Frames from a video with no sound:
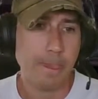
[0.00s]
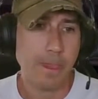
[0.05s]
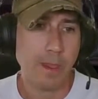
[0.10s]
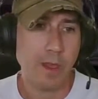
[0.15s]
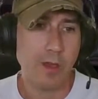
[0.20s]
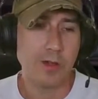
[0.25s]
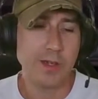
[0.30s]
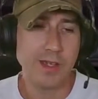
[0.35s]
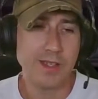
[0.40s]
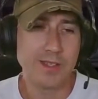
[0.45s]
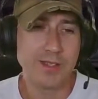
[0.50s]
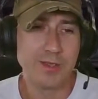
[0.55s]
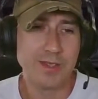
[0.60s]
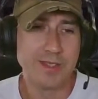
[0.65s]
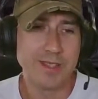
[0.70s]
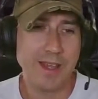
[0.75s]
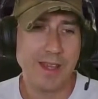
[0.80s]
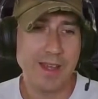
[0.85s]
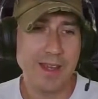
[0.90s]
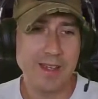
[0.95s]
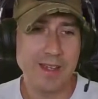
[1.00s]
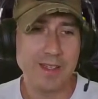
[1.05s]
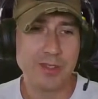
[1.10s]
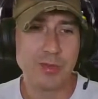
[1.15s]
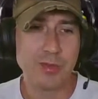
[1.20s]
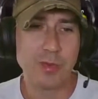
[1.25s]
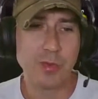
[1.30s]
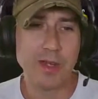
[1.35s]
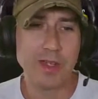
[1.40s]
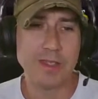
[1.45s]
Okay, so it's
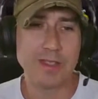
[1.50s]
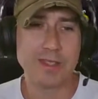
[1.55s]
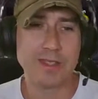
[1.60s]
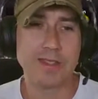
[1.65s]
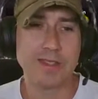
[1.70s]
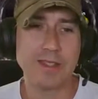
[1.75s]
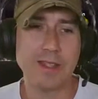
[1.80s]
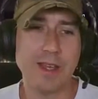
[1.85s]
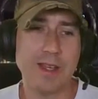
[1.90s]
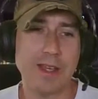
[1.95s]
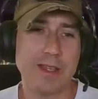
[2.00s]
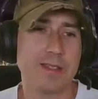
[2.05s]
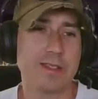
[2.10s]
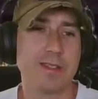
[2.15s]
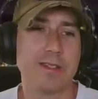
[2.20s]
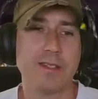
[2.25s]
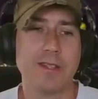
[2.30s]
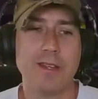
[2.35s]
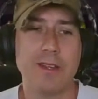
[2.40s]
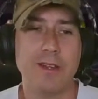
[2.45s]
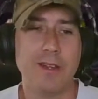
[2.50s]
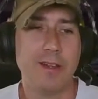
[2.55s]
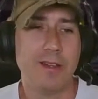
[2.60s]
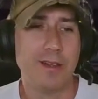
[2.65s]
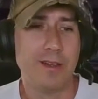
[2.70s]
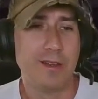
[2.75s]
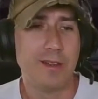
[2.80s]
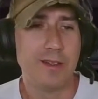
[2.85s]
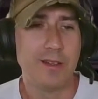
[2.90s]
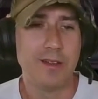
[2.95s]
80-26.
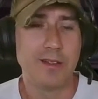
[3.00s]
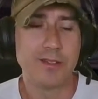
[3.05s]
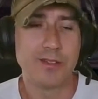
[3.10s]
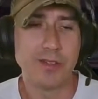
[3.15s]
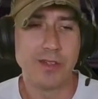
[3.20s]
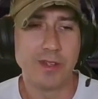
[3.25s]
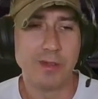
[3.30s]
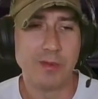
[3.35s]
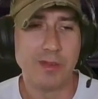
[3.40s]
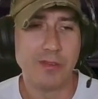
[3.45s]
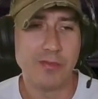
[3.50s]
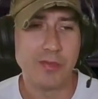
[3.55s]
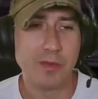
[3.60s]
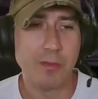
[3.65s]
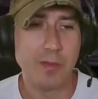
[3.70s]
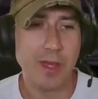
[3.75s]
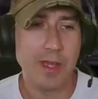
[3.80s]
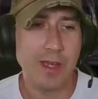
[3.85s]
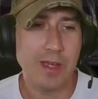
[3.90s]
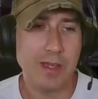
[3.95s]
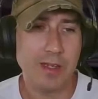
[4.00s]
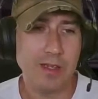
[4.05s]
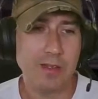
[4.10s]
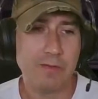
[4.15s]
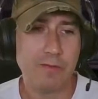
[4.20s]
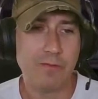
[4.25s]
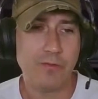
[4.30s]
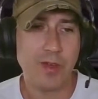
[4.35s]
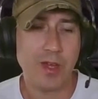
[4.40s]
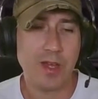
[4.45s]
So they went from
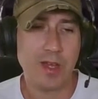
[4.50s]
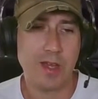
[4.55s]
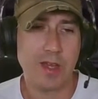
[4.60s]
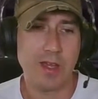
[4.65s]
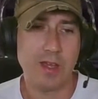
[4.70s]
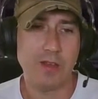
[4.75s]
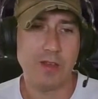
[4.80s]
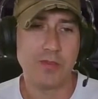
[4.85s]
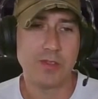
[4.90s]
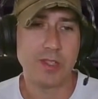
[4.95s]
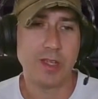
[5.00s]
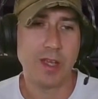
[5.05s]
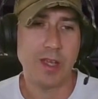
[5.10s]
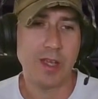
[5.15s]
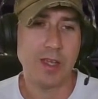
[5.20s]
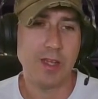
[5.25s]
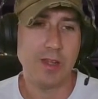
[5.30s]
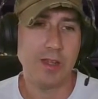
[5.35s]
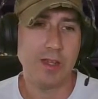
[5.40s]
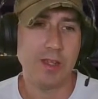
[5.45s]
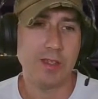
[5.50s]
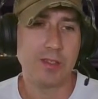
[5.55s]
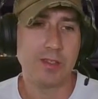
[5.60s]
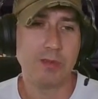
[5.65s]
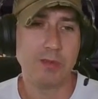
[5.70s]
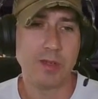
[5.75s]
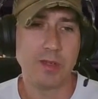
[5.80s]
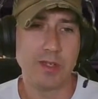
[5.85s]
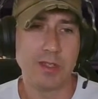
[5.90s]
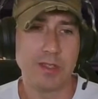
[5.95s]
85 to
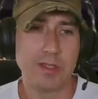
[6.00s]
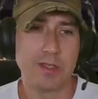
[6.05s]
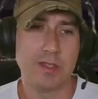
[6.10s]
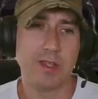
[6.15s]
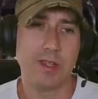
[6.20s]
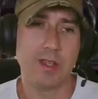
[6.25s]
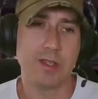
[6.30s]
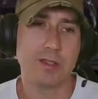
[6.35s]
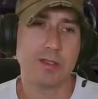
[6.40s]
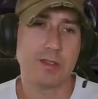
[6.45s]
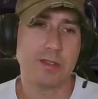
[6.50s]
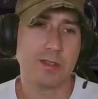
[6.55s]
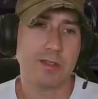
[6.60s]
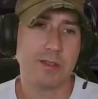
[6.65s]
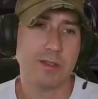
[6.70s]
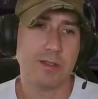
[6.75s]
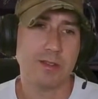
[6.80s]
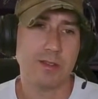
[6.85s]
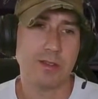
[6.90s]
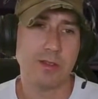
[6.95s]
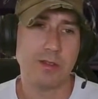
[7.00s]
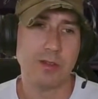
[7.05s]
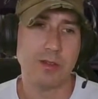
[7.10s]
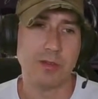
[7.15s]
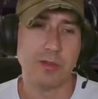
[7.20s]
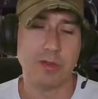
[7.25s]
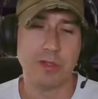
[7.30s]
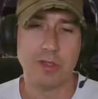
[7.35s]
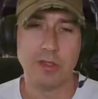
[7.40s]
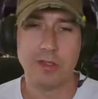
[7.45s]
80-26.
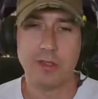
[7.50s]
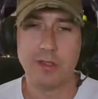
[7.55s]
So